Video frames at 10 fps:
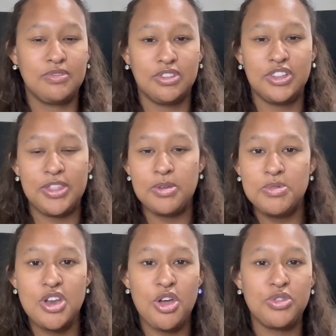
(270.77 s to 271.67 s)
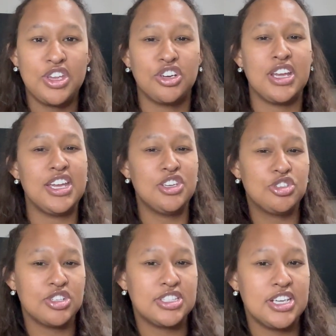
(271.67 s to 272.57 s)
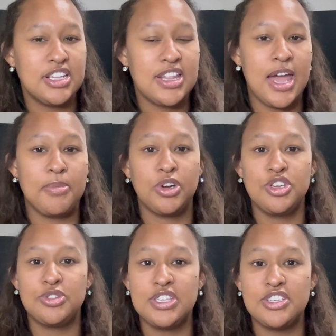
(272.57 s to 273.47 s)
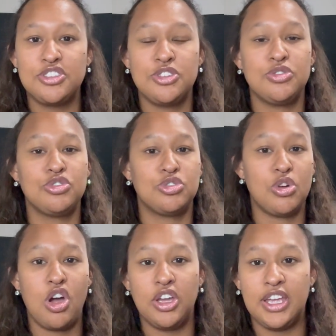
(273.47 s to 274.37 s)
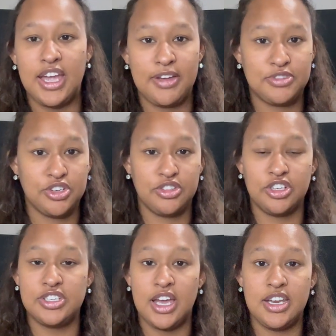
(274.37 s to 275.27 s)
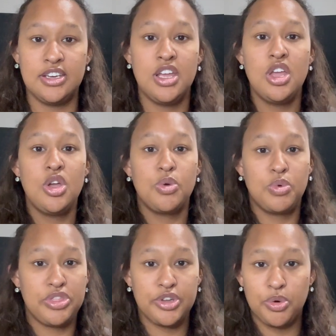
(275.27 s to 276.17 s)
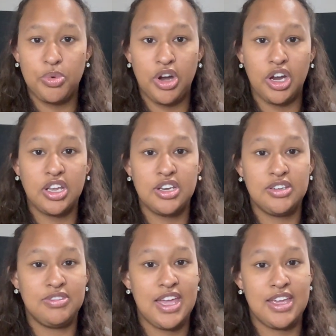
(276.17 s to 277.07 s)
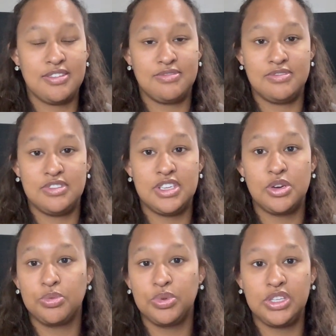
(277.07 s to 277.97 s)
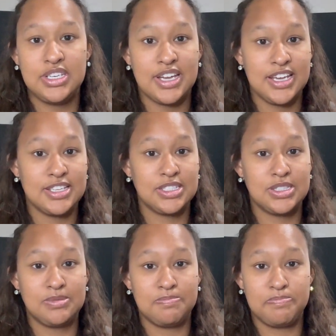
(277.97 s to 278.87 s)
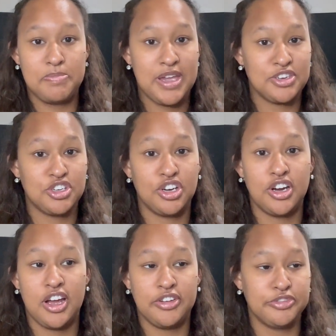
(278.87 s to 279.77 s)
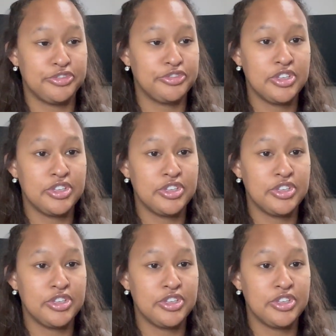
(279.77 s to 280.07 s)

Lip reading: let them know that you're interested in them. Or you see a student drawing after they're done with their work and they did a really nice picture of,